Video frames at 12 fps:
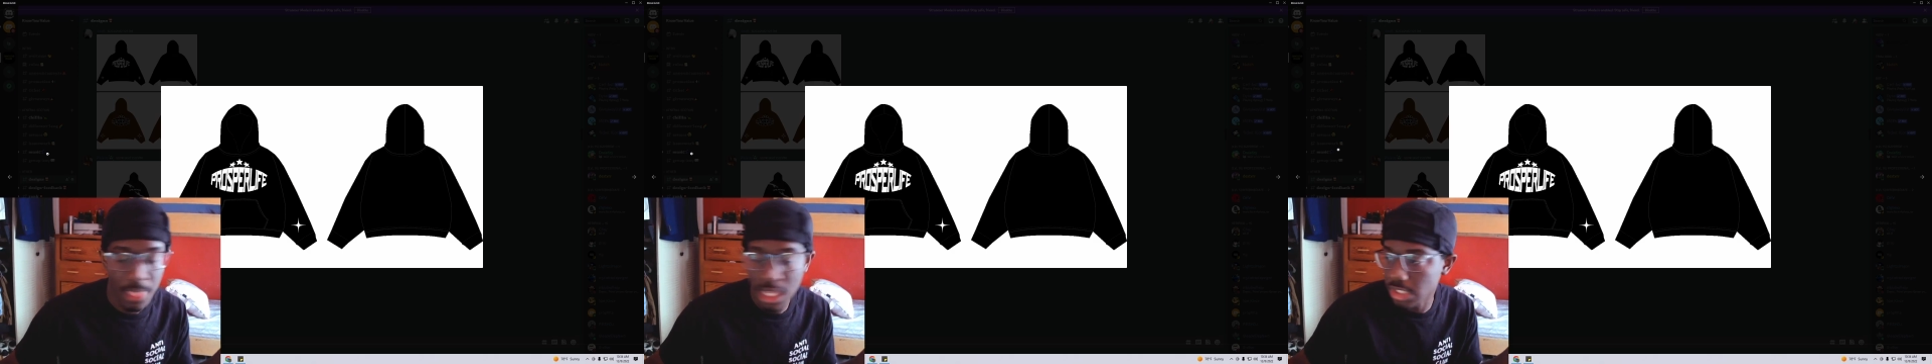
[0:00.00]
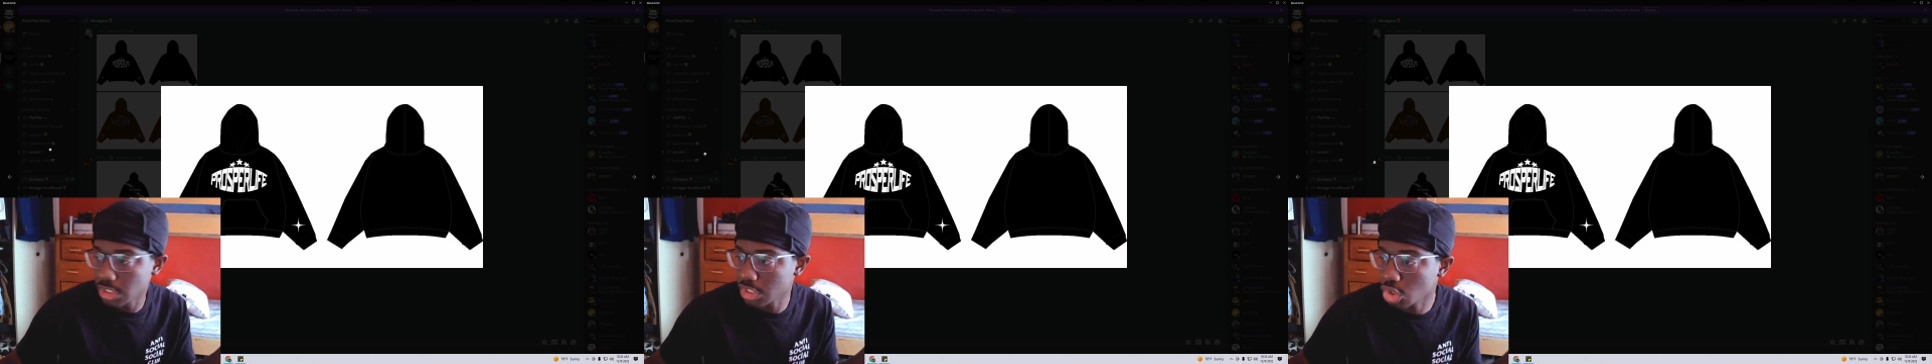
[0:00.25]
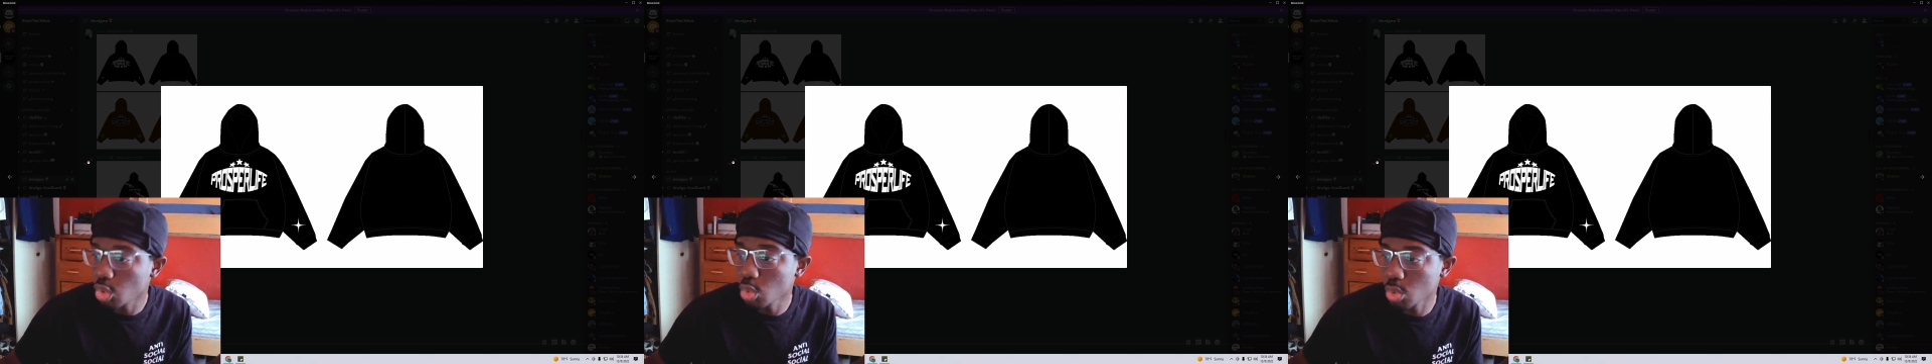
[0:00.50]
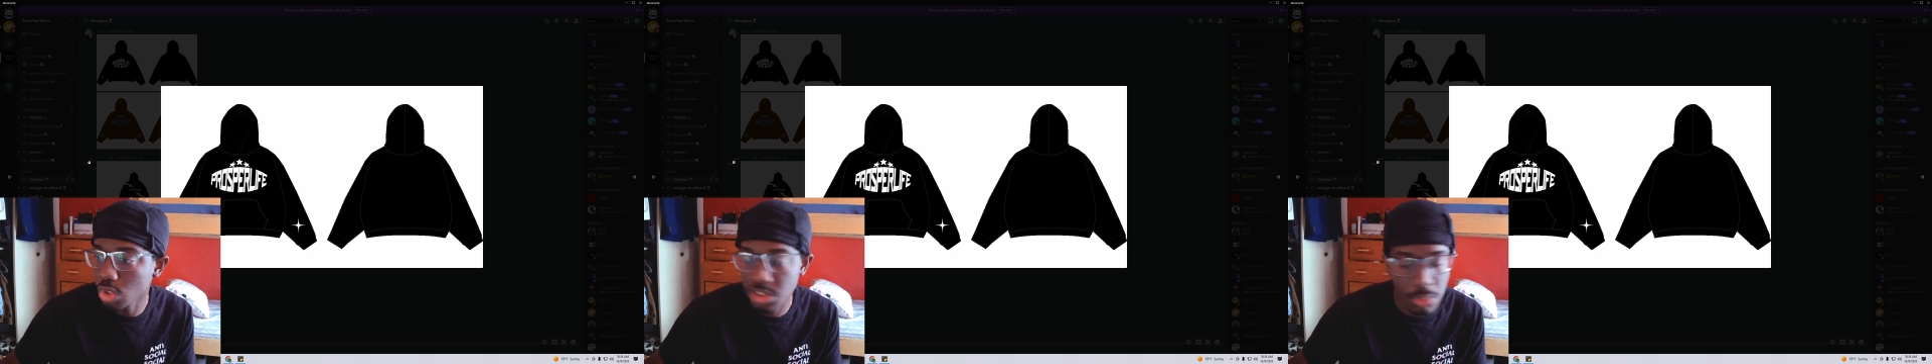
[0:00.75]
It's
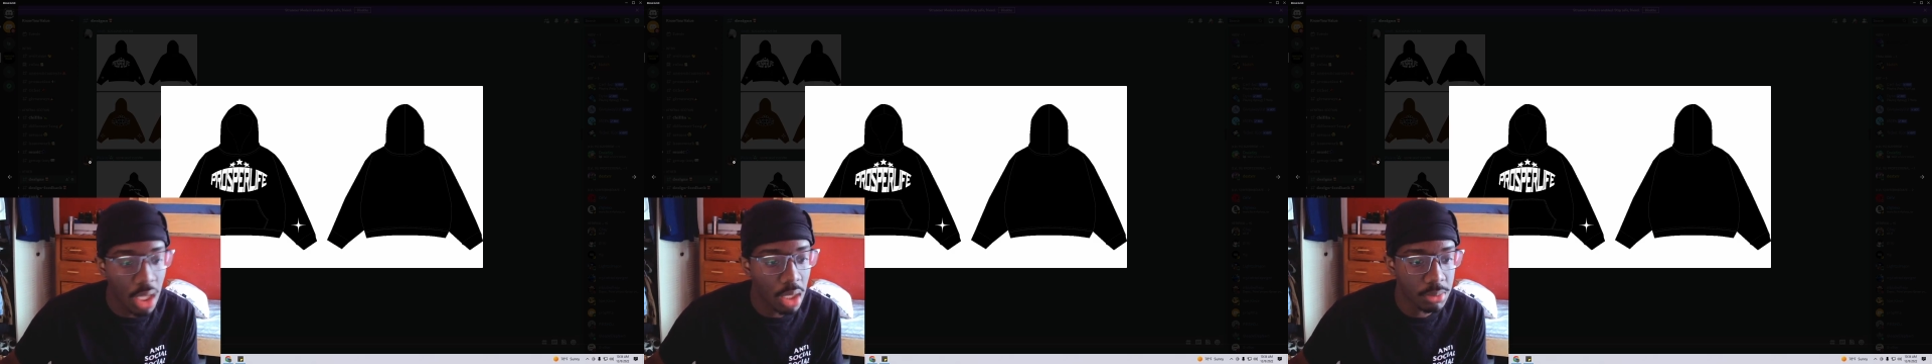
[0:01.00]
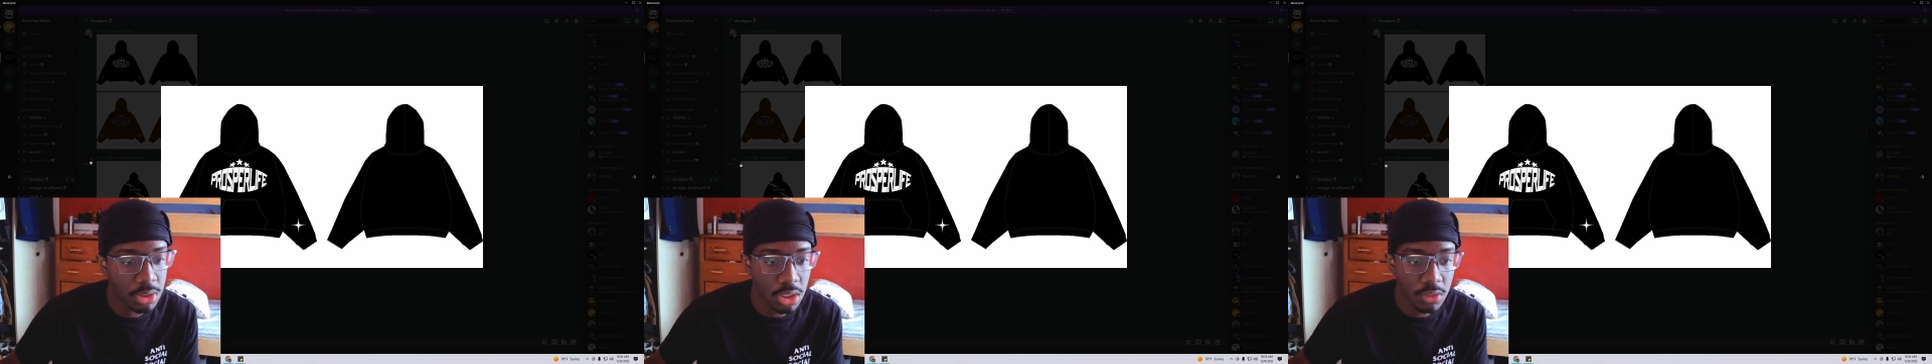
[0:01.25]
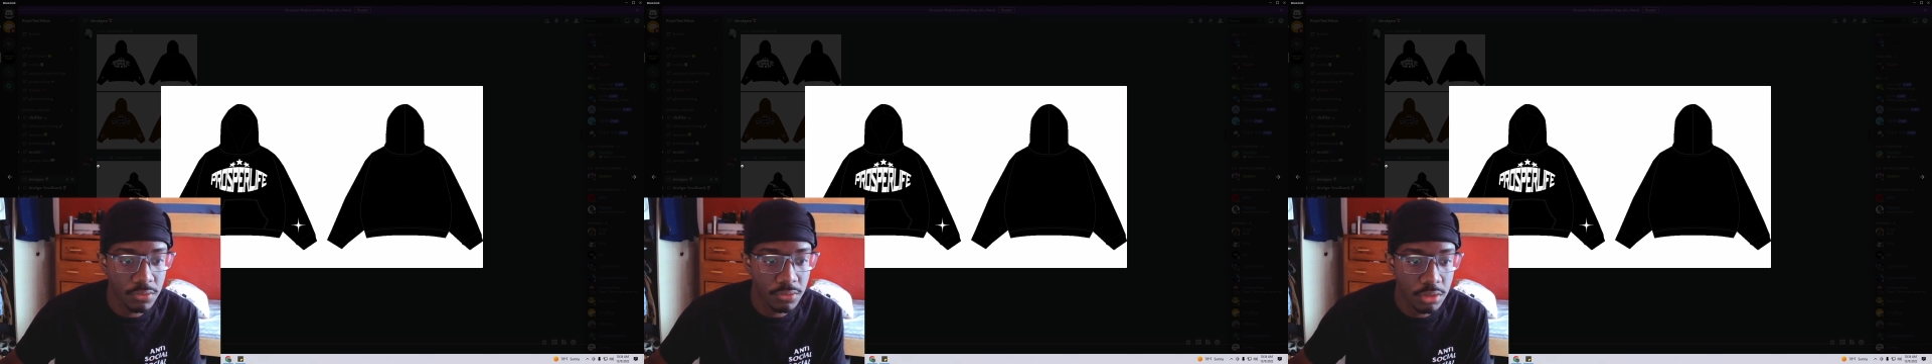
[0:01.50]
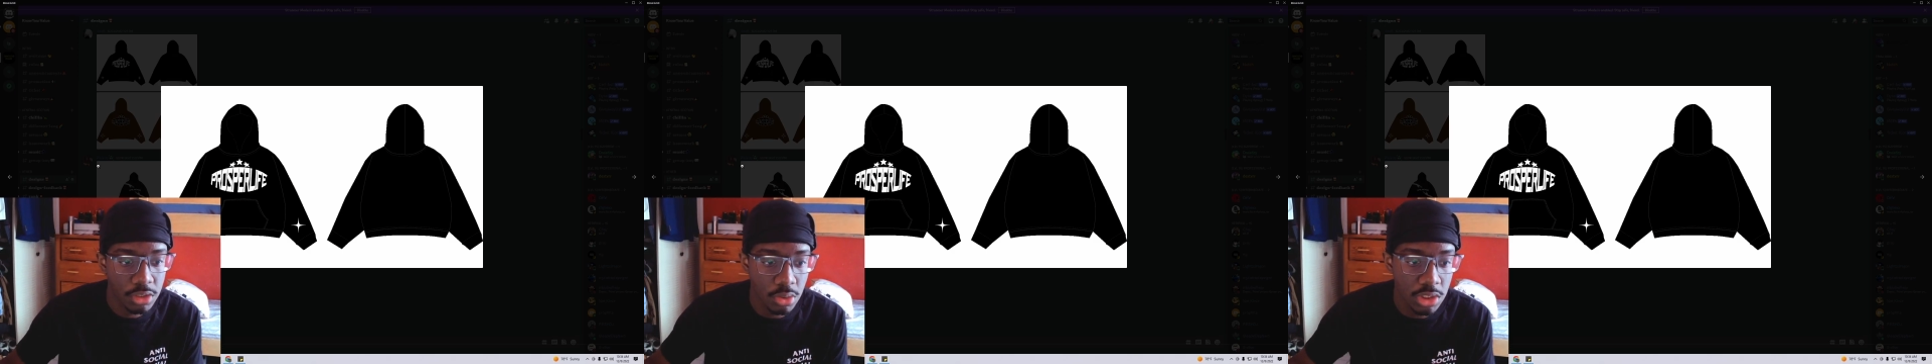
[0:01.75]
cool. It's some calm stuff.
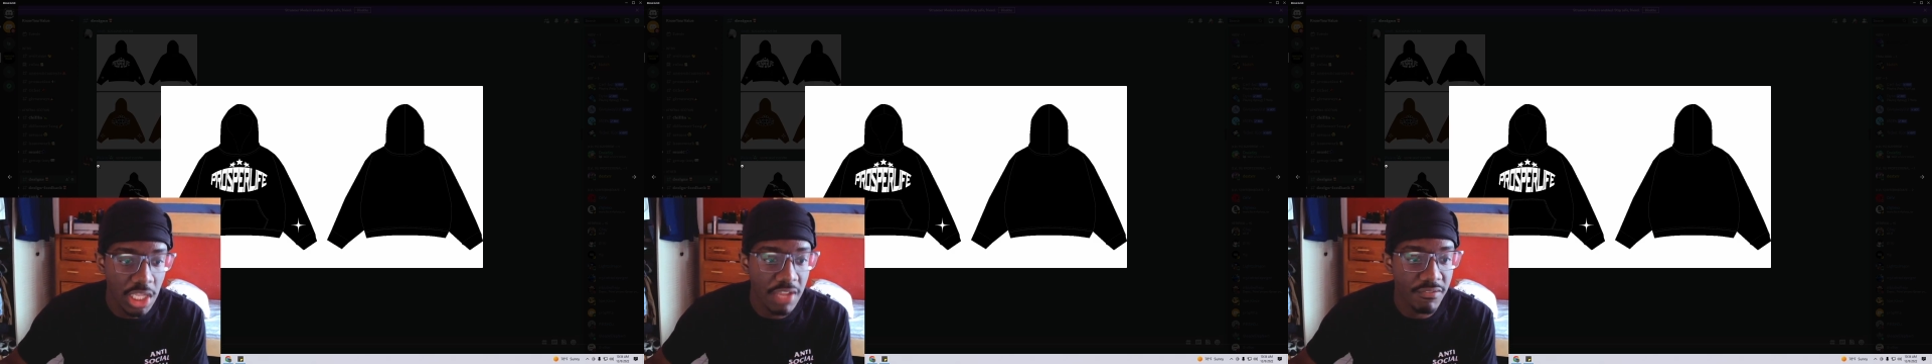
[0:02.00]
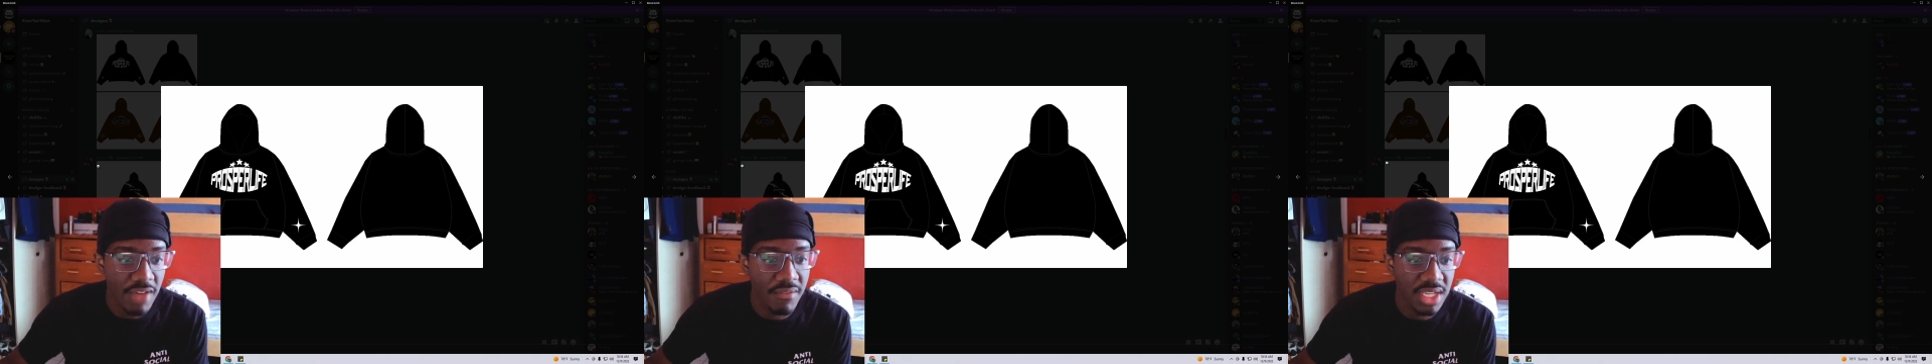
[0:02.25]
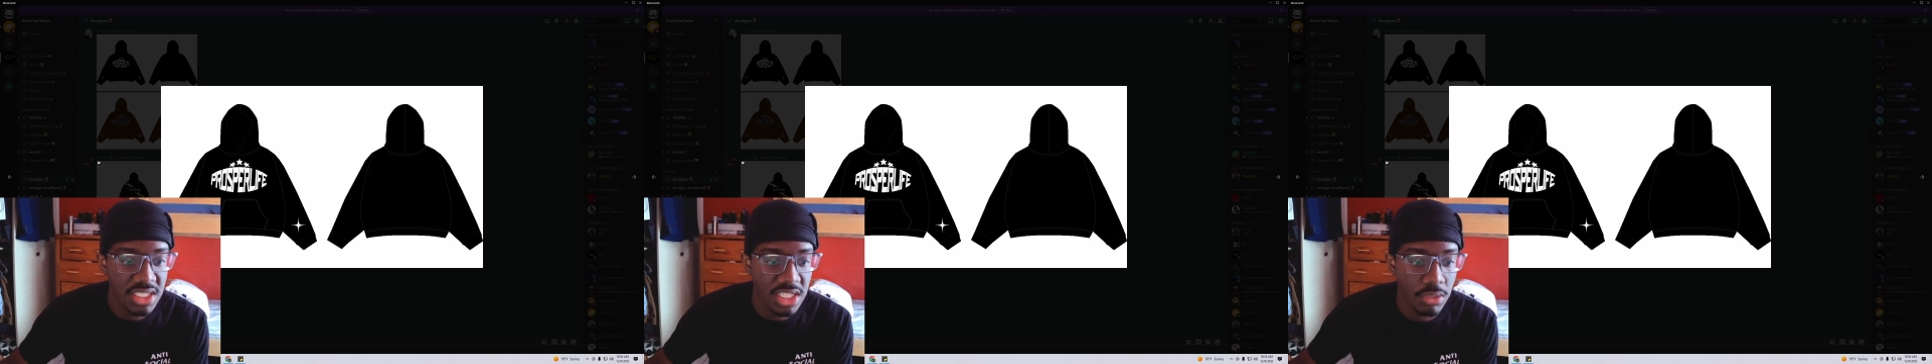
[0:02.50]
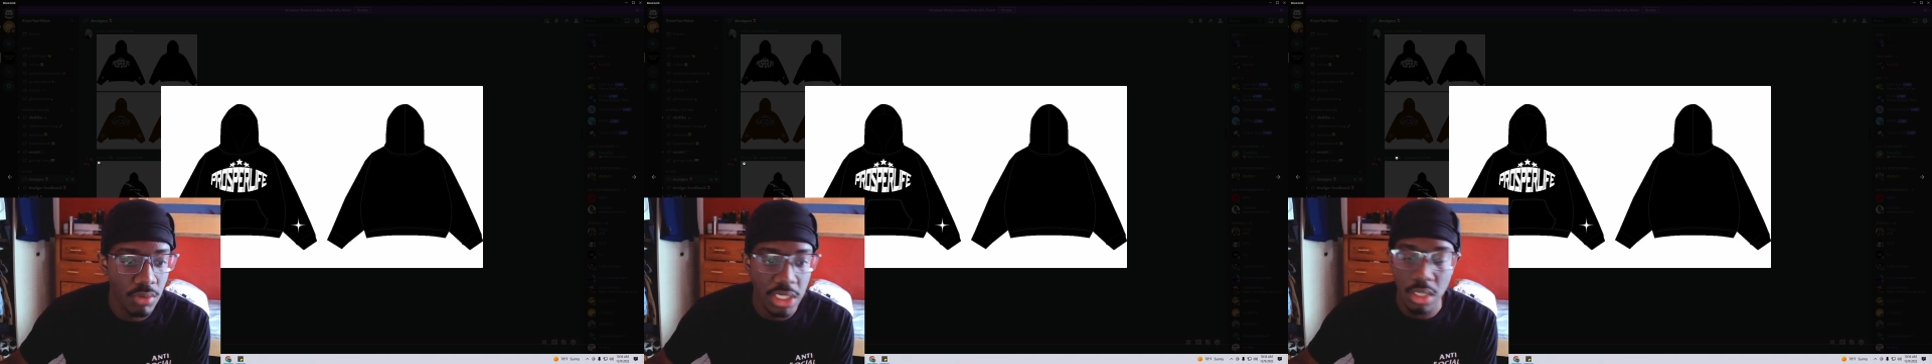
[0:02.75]
So it's like 5 out of
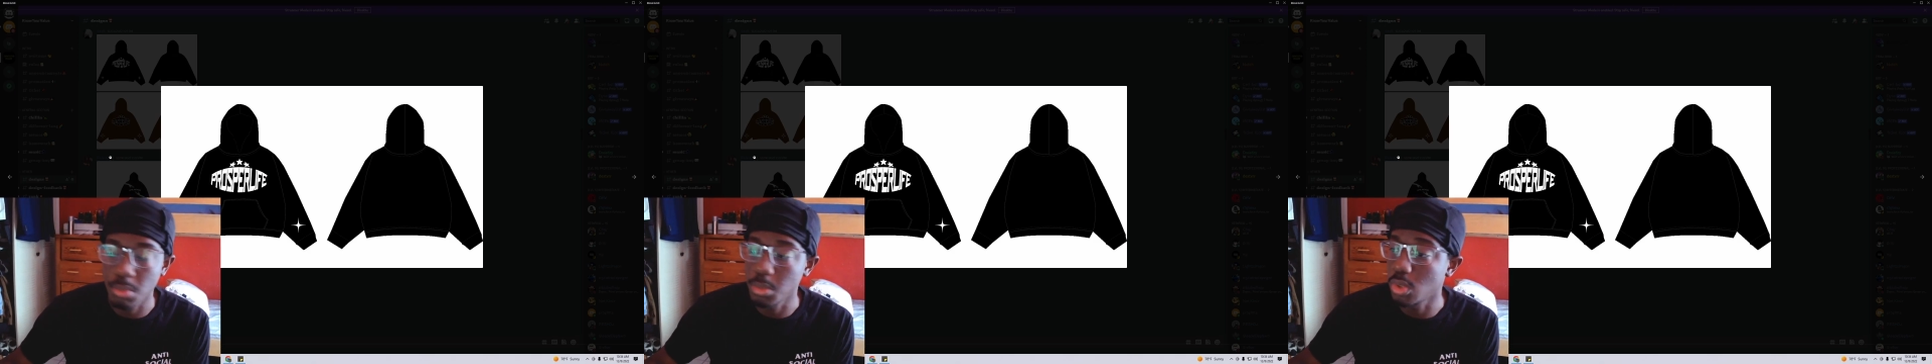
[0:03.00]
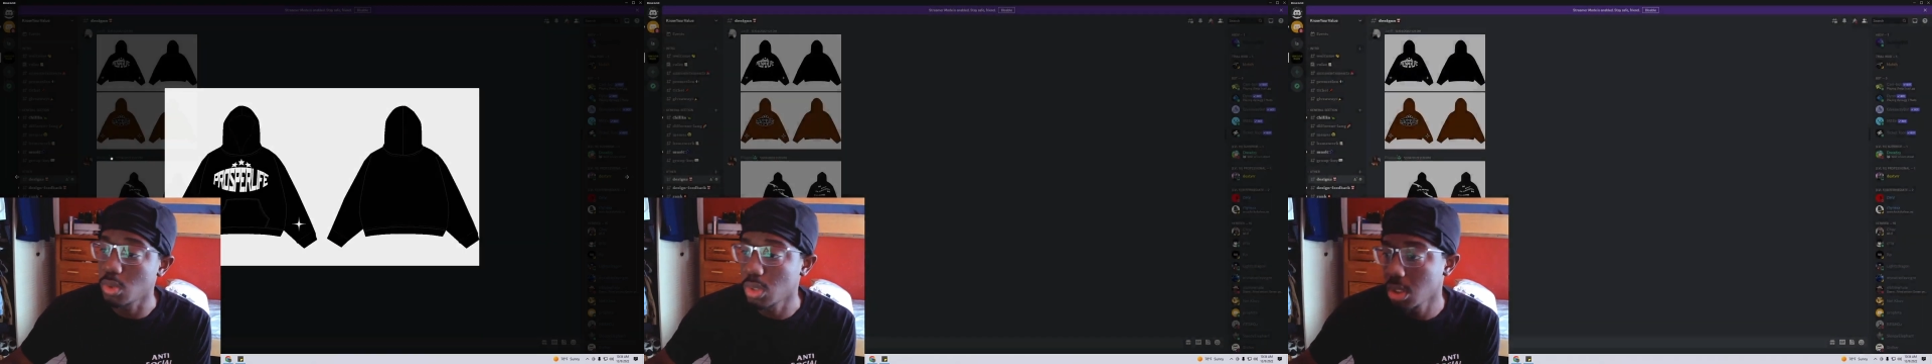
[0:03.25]
10 right down the middle.